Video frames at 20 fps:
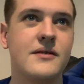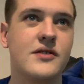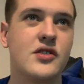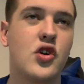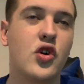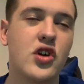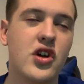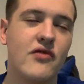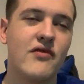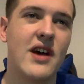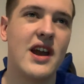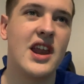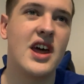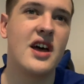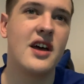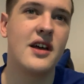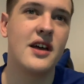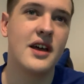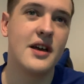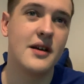
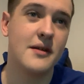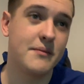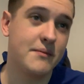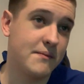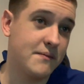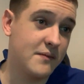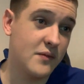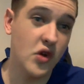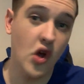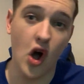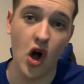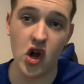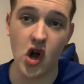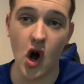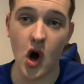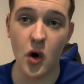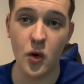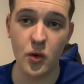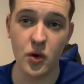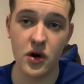Cucurella got a
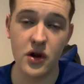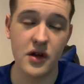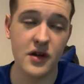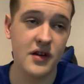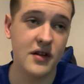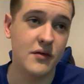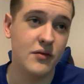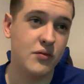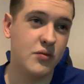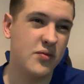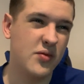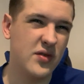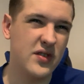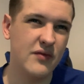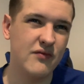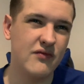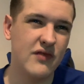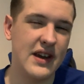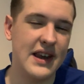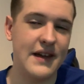goal.
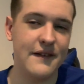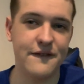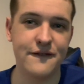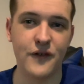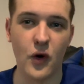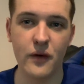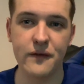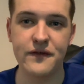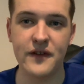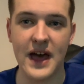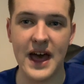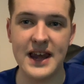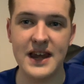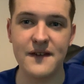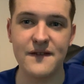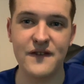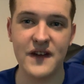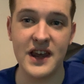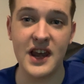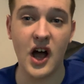Wasn't really at fault for
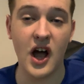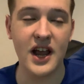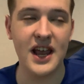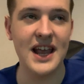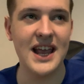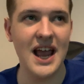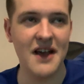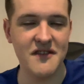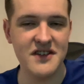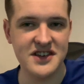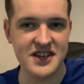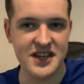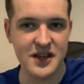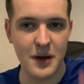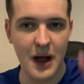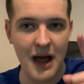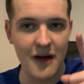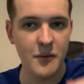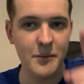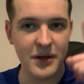anything. I can guarantee you, I
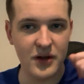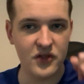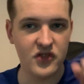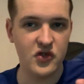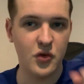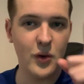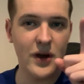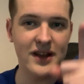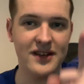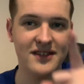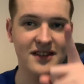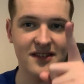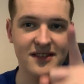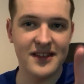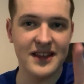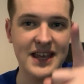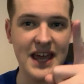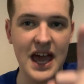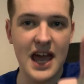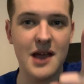haven't been on Twitter since
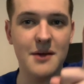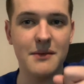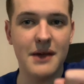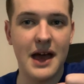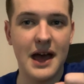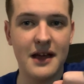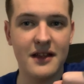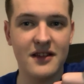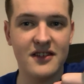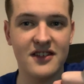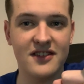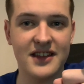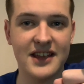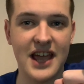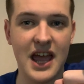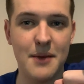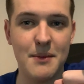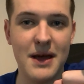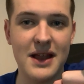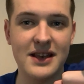the game, yeah? Since the
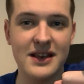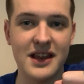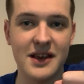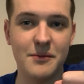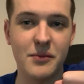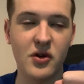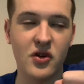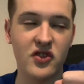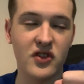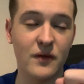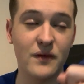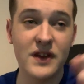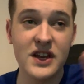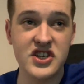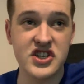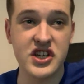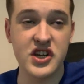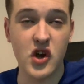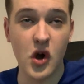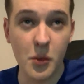game ended, because I've
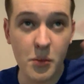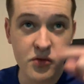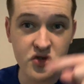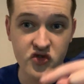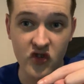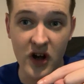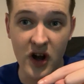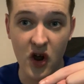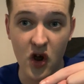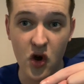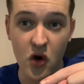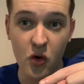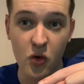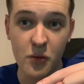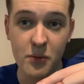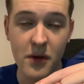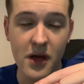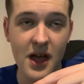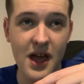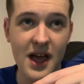literally come straight
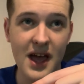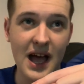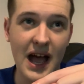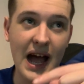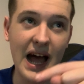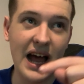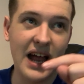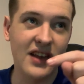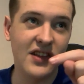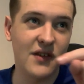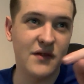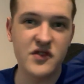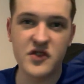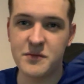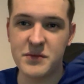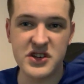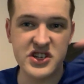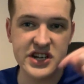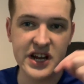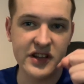home and I've just
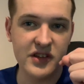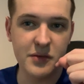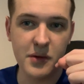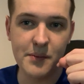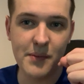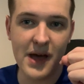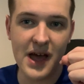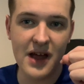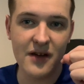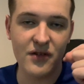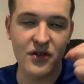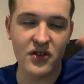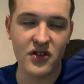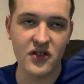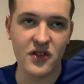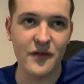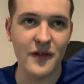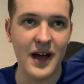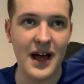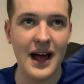been chatting to my parents and
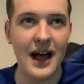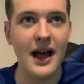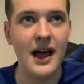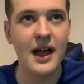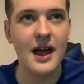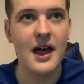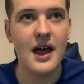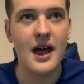stuff like that.